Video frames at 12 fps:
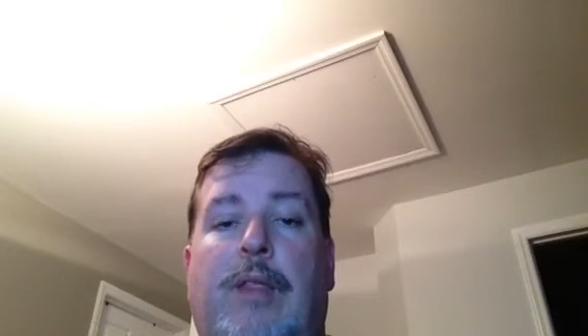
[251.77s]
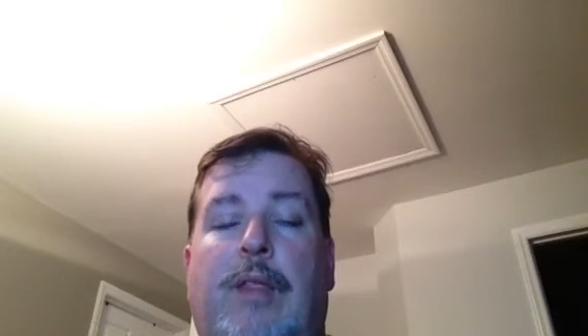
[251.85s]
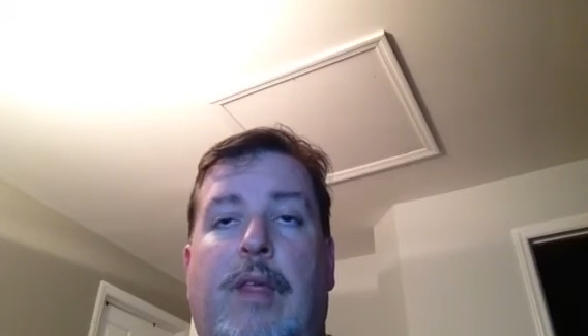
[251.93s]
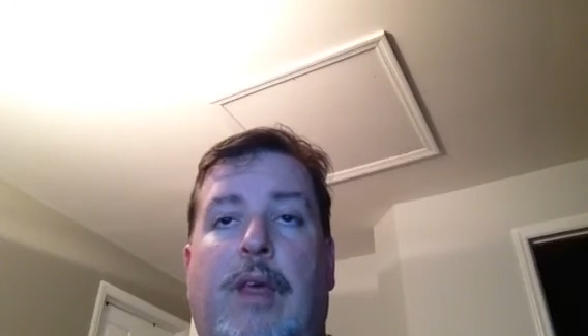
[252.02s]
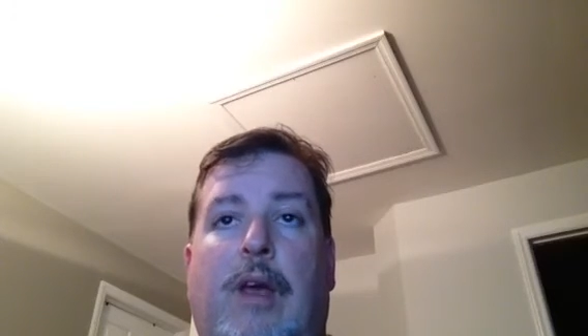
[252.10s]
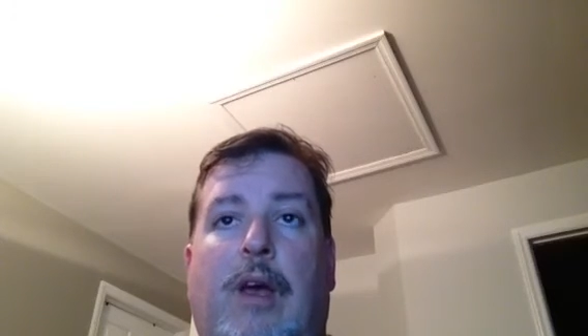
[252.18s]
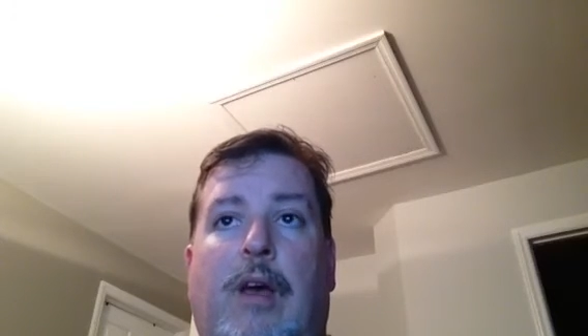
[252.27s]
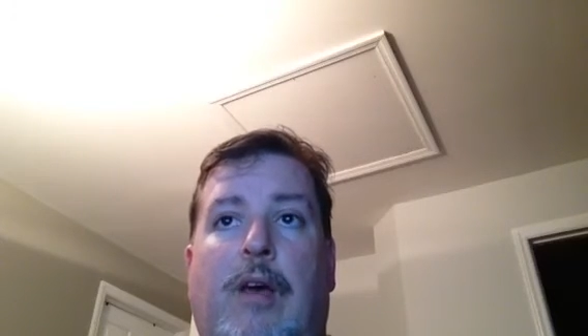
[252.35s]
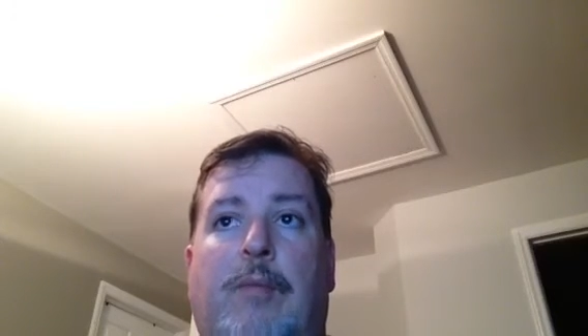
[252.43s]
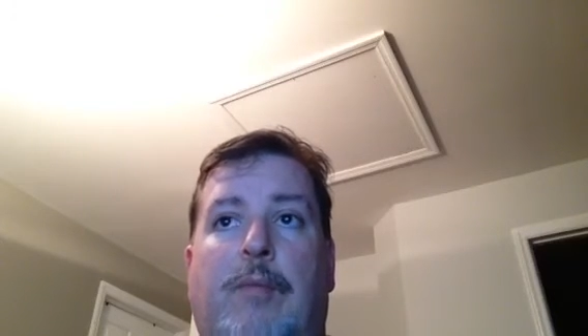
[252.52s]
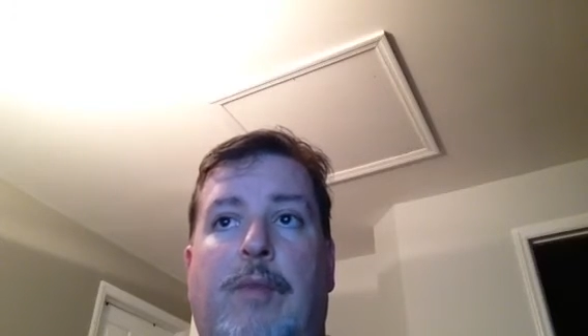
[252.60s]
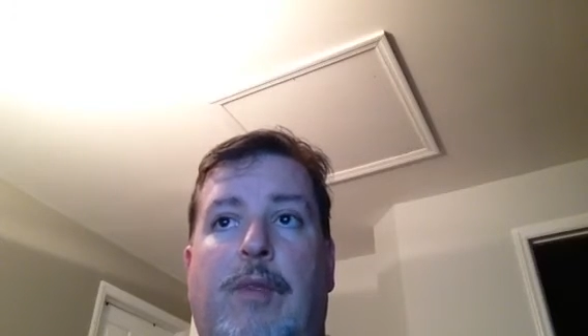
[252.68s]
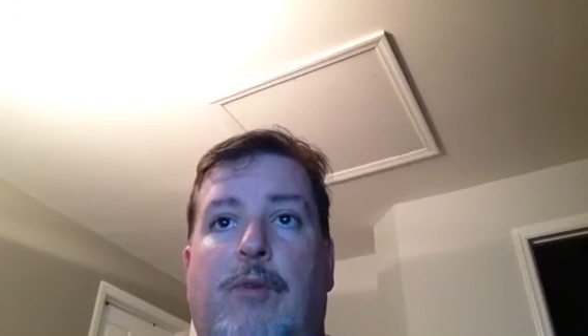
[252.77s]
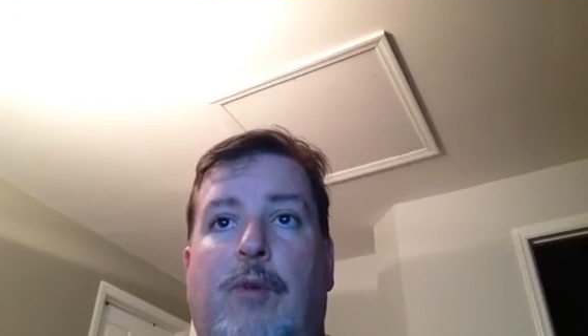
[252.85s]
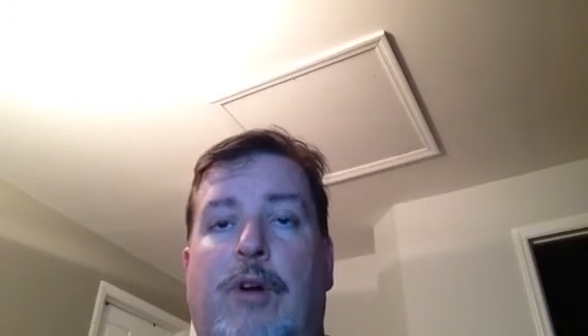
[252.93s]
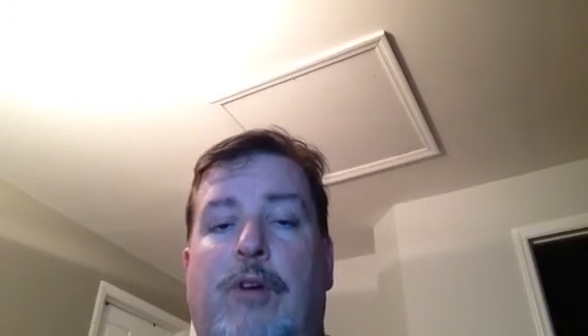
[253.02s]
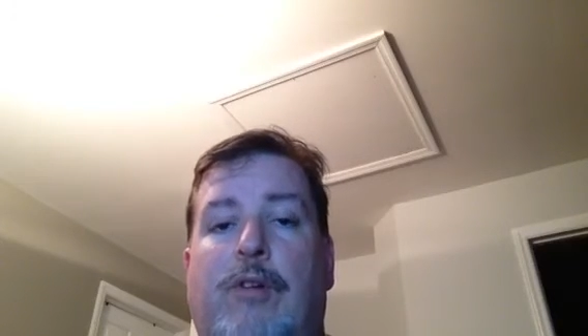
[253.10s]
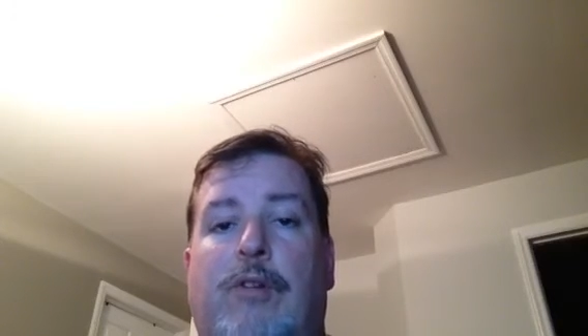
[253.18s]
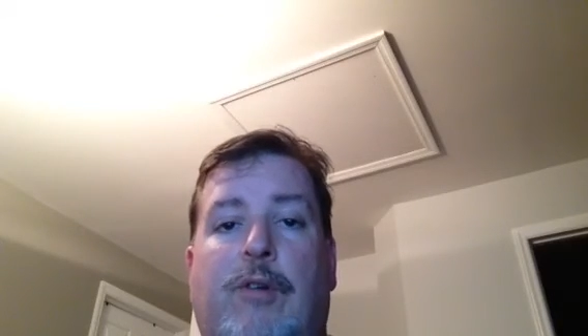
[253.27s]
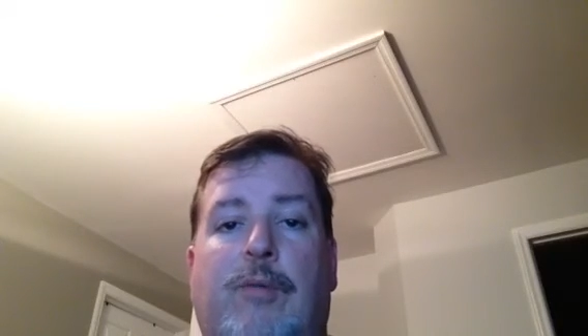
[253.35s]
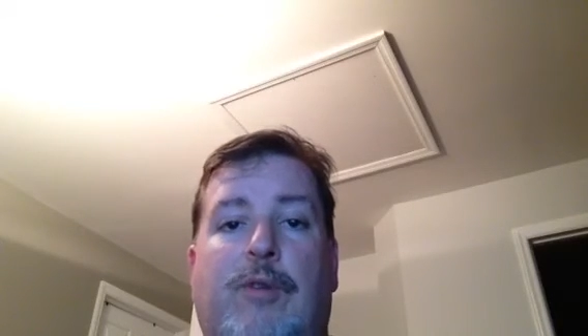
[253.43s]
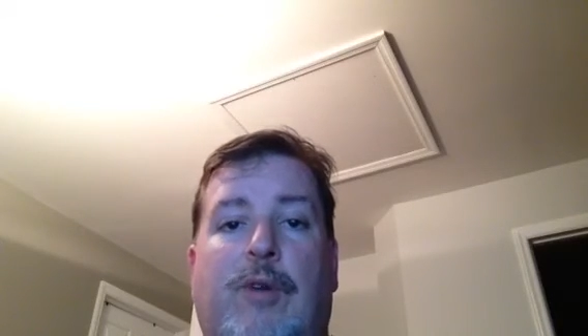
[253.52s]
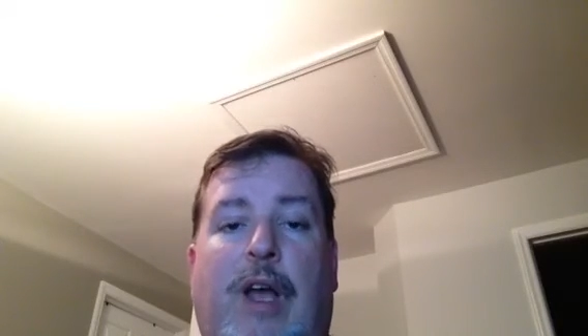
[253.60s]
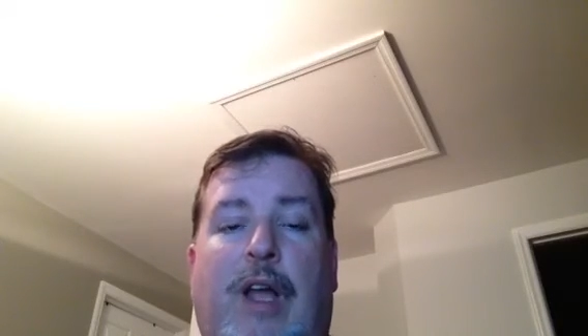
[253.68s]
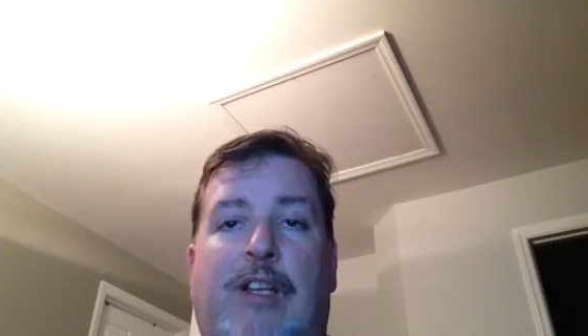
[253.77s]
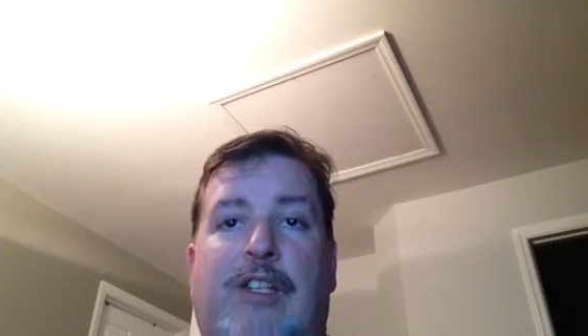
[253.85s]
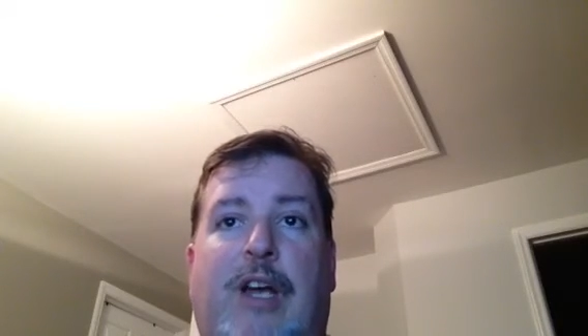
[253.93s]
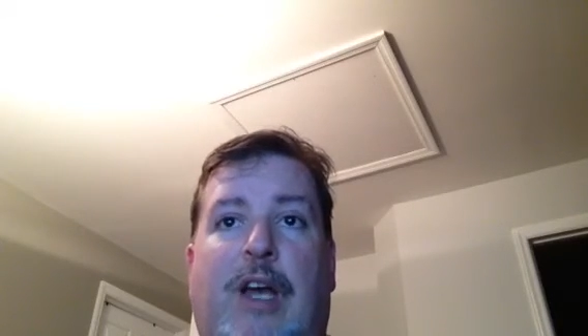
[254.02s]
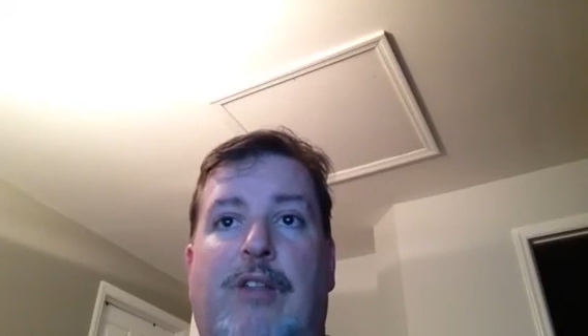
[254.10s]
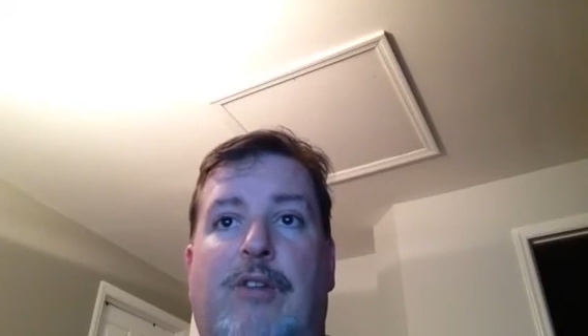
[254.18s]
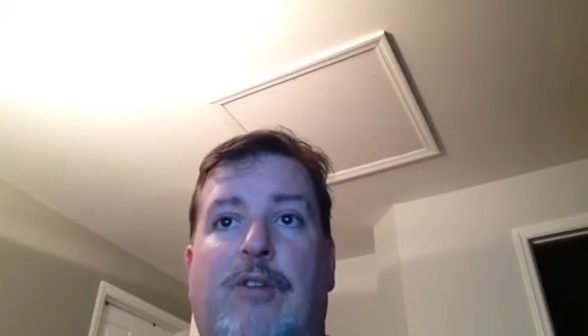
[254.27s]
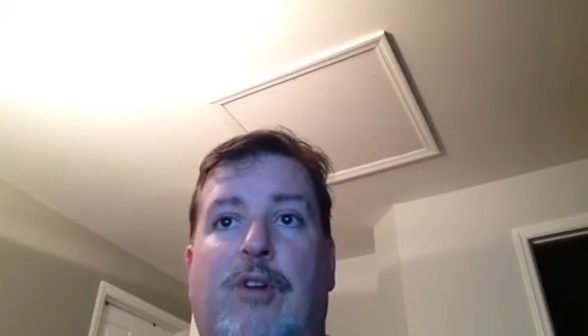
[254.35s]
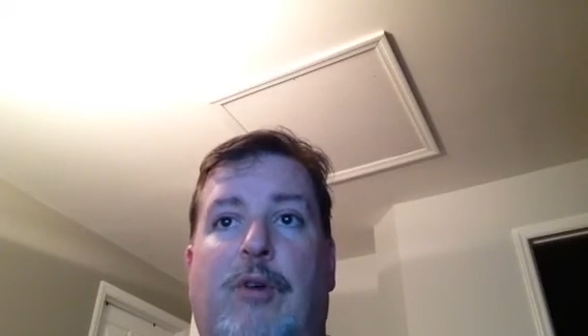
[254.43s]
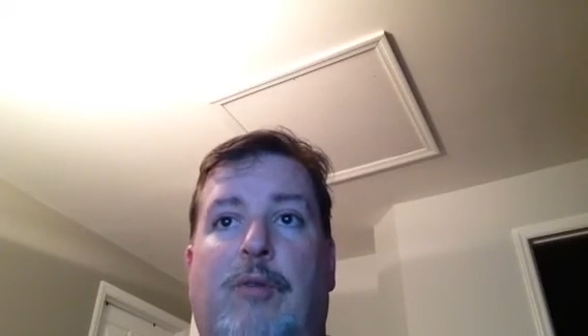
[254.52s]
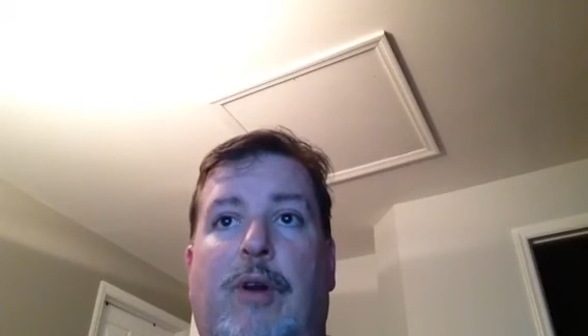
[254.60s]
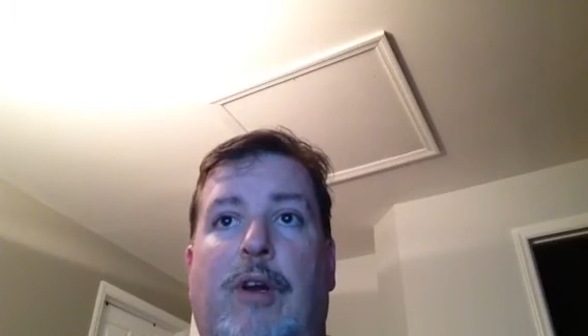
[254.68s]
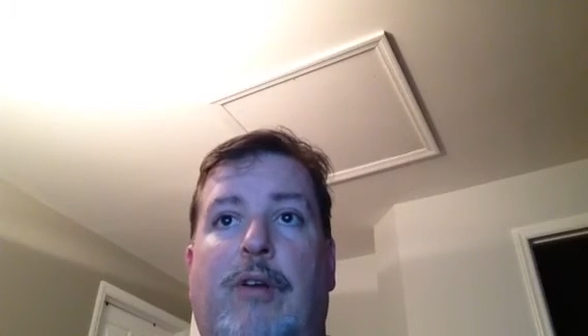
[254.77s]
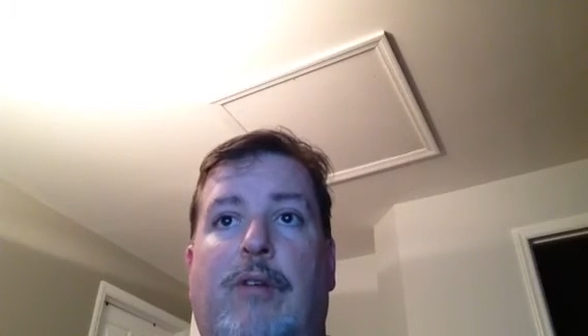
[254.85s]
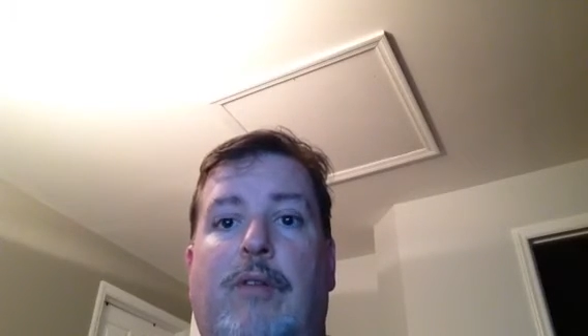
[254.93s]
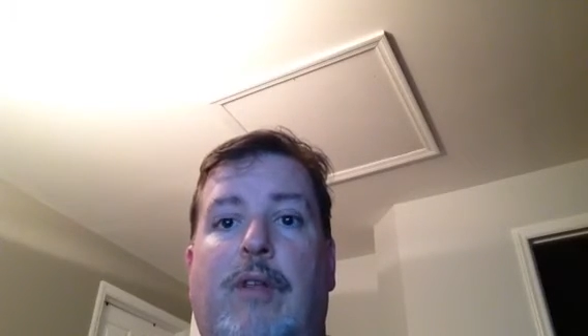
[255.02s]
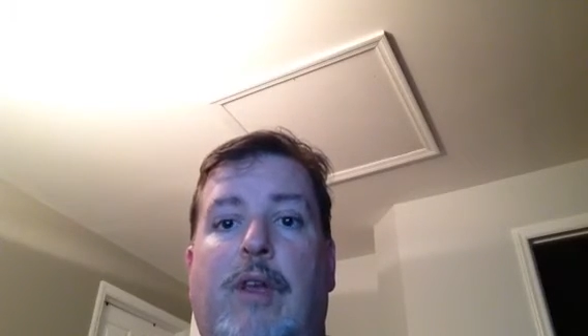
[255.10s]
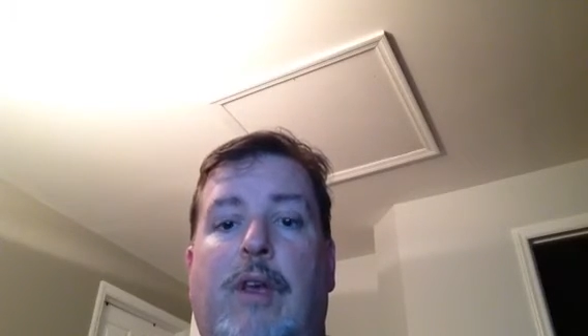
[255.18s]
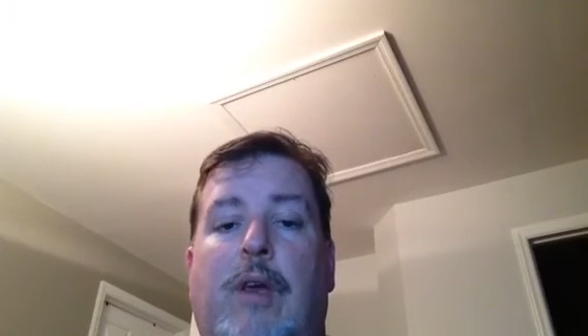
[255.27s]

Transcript: The Quaker groups actually had to go around